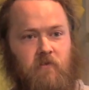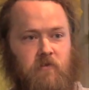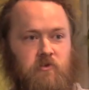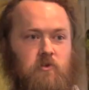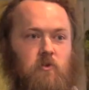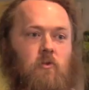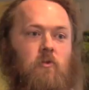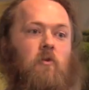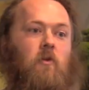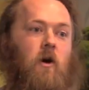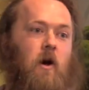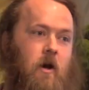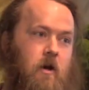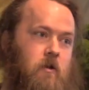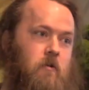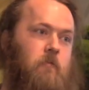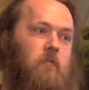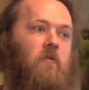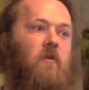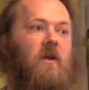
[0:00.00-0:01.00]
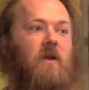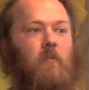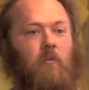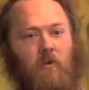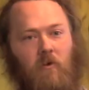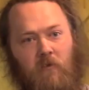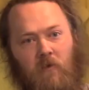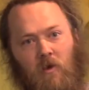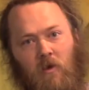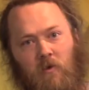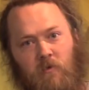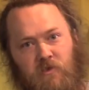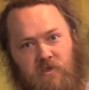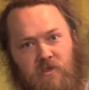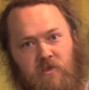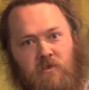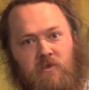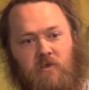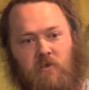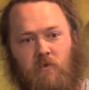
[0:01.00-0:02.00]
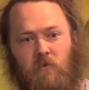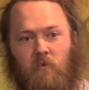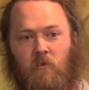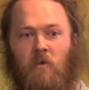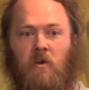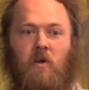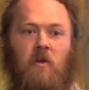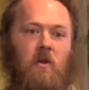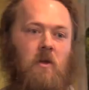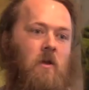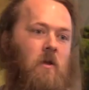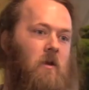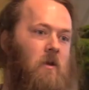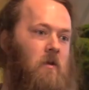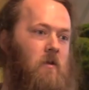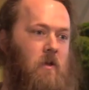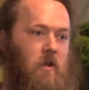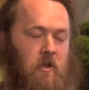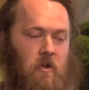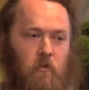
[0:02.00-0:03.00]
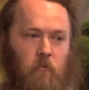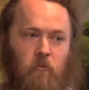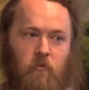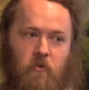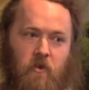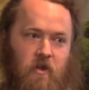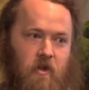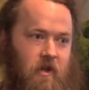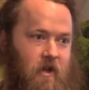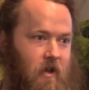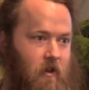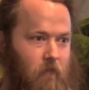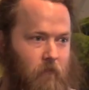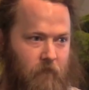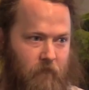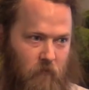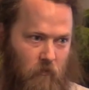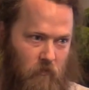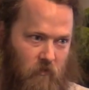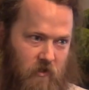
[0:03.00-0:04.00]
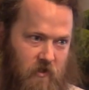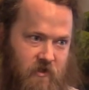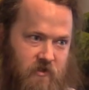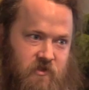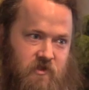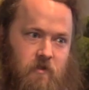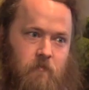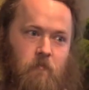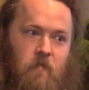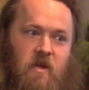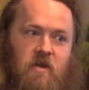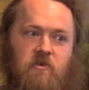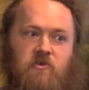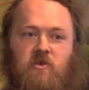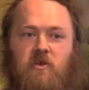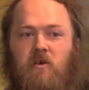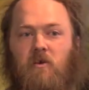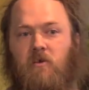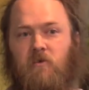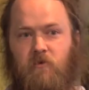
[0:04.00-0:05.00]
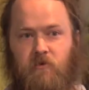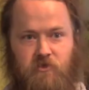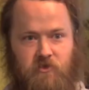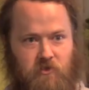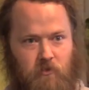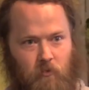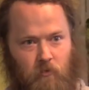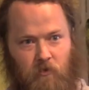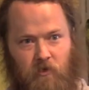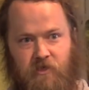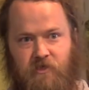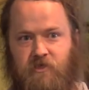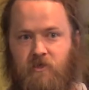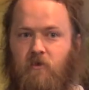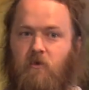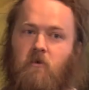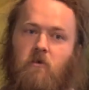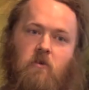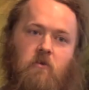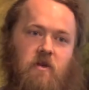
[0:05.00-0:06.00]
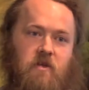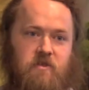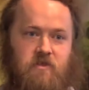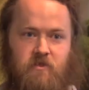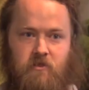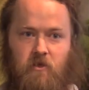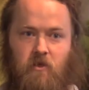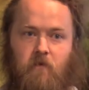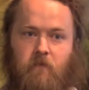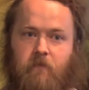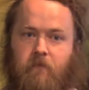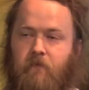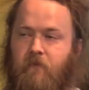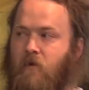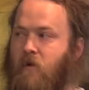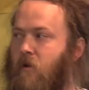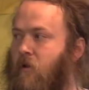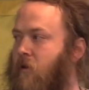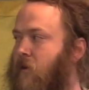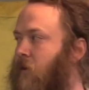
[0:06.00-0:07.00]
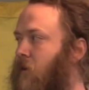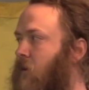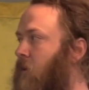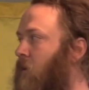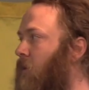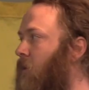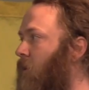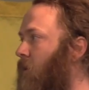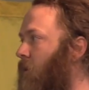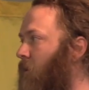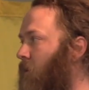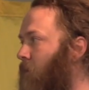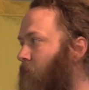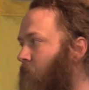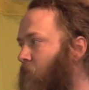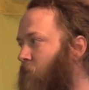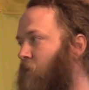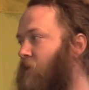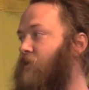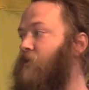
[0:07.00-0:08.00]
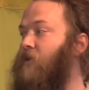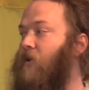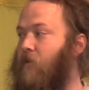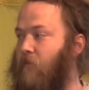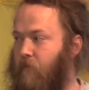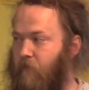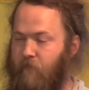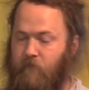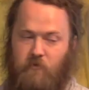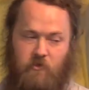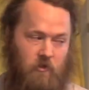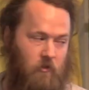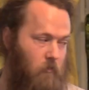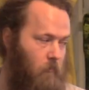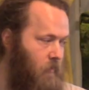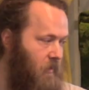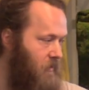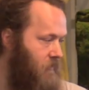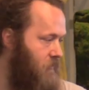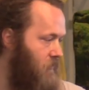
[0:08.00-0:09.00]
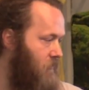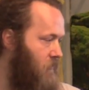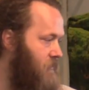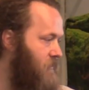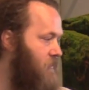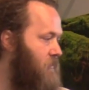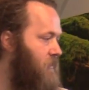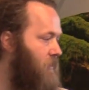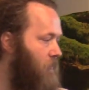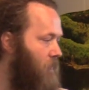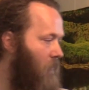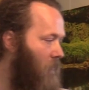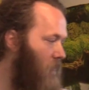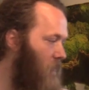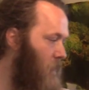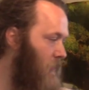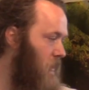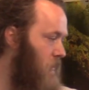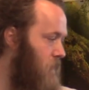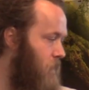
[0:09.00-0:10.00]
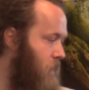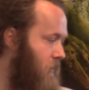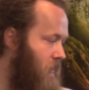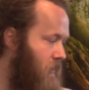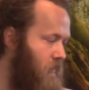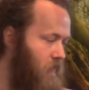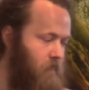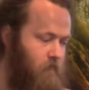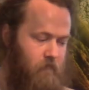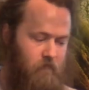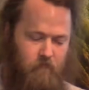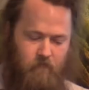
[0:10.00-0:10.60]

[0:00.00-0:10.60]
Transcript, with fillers: There's a lot of labor that goes into, you know, thinning out forests and managing understories and all that stuff, um, which I'll show pictures and tell all about my